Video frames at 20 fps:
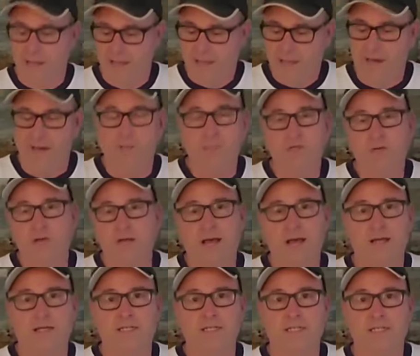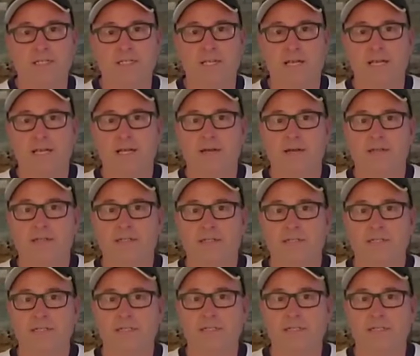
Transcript: And I'll show you how to adjust that here in just a